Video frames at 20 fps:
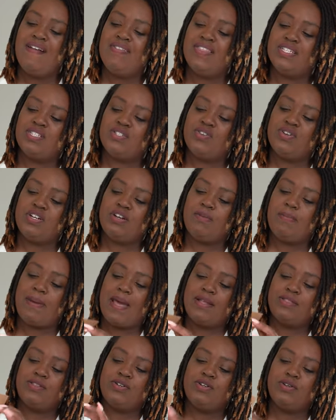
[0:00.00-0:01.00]
that's going in the
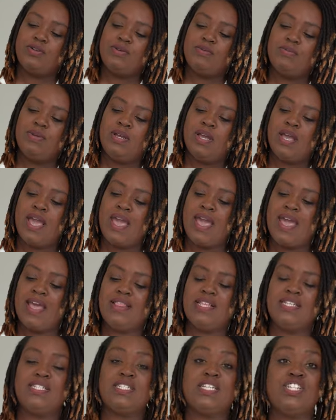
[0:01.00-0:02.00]
bathroom.
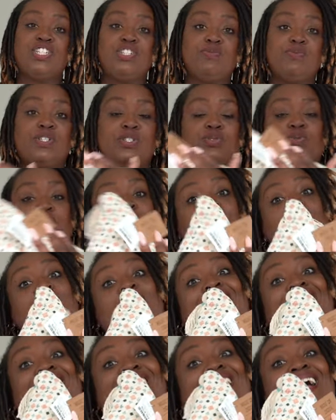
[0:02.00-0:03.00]
And this cushion was
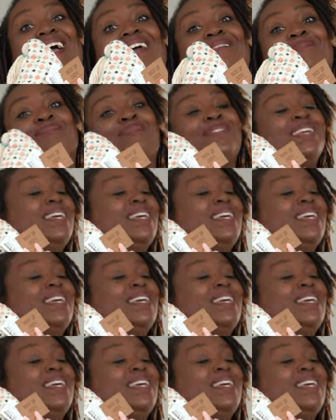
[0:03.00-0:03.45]
$24.99.